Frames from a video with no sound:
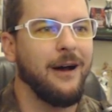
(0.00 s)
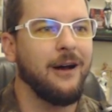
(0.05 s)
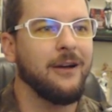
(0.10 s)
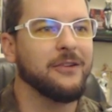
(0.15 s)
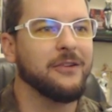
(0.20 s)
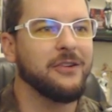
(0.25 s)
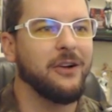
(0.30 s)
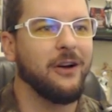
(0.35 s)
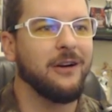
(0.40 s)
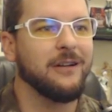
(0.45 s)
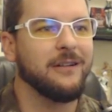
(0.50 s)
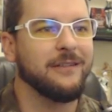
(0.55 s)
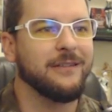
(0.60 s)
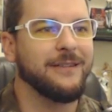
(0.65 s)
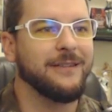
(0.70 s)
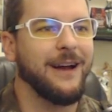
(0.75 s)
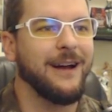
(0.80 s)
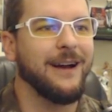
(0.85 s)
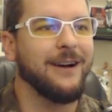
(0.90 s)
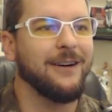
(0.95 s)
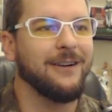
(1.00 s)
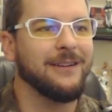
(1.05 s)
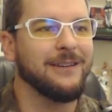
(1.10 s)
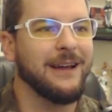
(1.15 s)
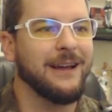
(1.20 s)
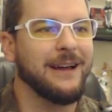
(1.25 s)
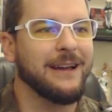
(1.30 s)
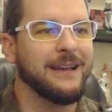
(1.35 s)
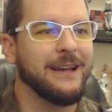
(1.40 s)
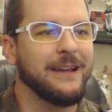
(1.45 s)
Huntard style,
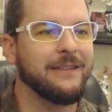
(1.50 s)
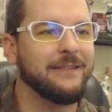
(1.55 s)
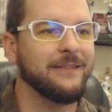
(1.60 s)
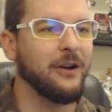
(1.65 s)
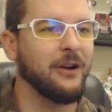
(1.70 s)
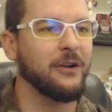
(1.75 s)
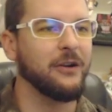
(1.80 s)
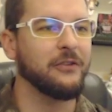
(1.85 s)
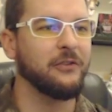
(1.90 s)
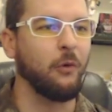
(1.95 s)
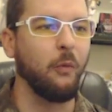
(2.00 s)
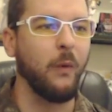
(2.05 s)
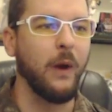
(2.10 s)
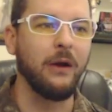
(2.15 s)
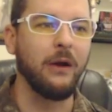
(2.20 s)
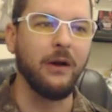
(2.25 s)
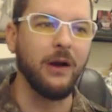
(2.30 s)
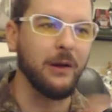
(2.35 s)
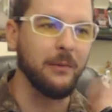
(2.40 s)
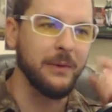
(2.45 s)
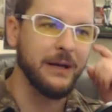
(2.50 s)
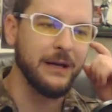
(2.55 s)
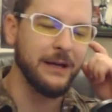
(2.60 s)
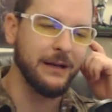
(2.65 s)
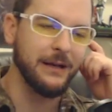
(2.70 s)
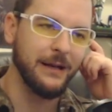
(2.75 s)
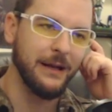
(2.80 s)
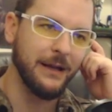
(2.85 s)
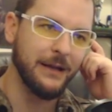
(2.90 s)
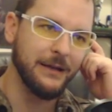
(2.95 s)
like it started to wear on me,
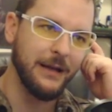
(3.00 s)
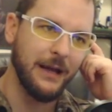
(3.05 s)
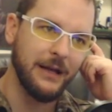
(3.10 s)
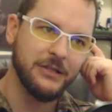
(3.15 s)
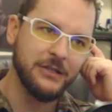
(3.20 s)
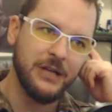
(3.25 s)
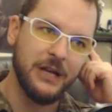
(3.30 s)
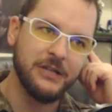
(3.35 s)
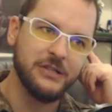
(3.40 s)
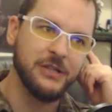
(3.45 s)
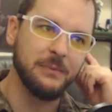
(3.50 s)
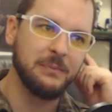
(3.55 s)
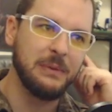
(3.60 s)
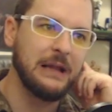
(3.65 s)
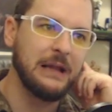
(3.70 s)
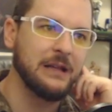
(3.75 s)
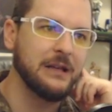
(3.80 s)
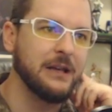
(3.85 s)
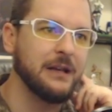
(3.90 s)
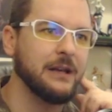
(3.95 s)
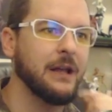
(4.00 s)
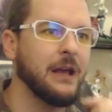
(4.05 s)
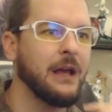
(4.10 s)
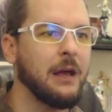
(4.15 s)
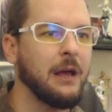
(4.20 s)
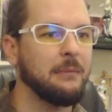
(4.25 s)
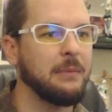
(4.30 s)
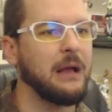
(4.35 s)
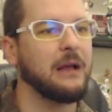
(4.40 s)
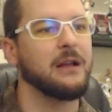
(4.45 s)
and I changed to Paladin.
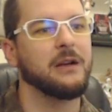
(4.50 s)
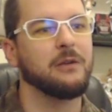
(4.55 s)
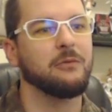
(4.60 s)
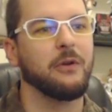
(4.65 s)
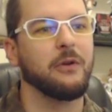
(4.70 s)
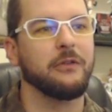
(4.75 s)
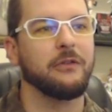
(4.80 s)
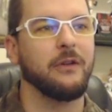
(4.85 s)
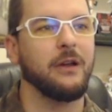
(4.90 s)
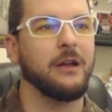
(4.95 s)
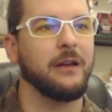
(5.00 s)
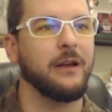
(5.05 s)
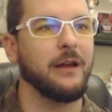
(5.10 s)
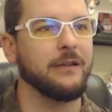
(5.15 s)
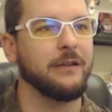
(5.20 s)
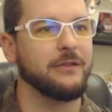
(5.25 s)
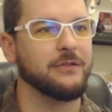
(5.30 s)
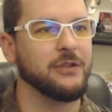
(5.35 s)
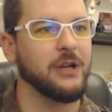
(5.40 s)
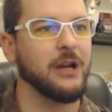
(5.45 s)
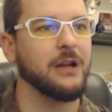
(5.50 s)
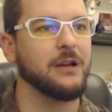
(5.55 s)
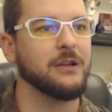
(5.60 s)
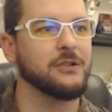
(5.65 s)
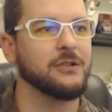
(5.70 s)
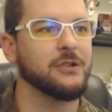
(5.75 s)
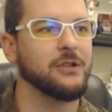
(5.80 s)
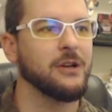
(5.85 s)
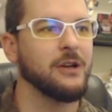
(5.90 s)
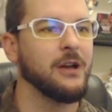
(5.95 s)
Paladin was a nice change.